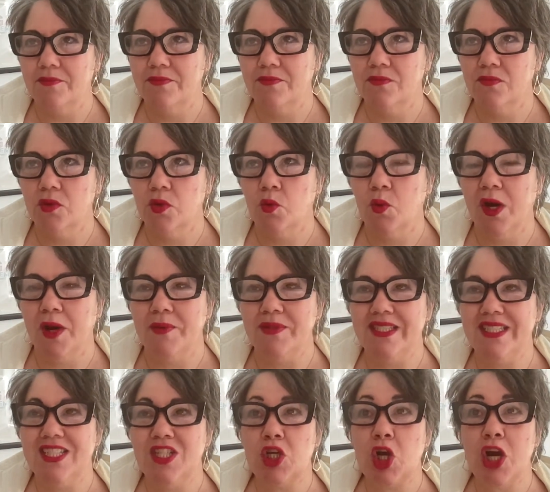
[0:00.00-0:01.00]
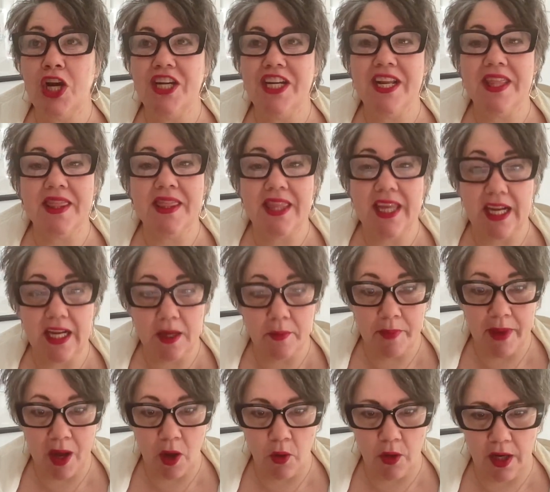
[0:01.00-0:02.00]
or when I was starting to think
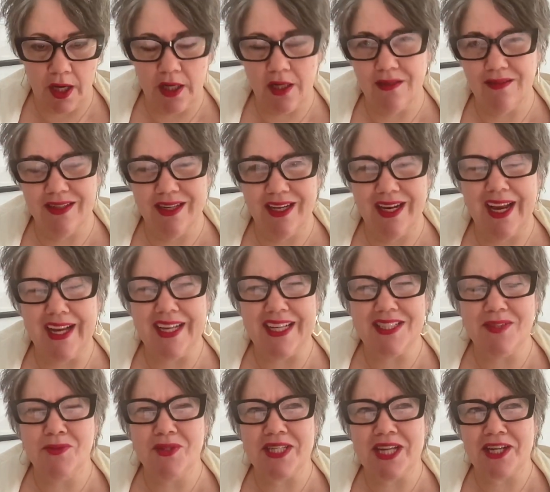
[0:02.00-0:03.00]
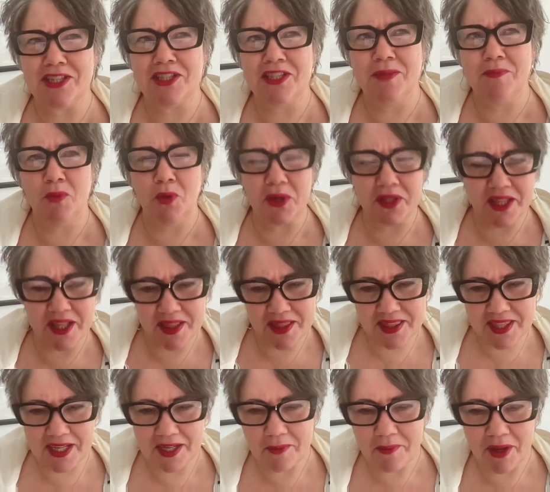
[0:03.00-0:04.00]
about, and I guess it was actually more than
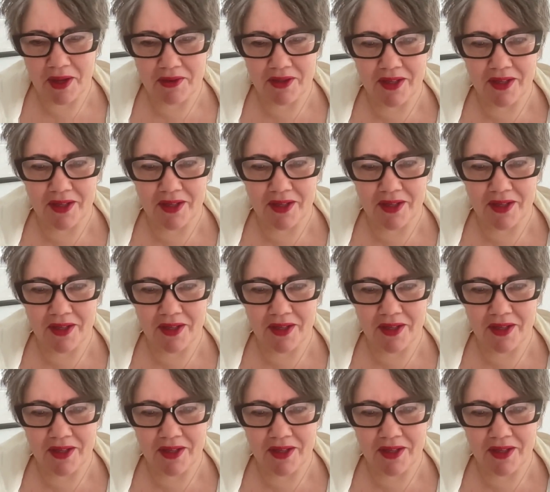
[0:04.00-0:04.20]
think about.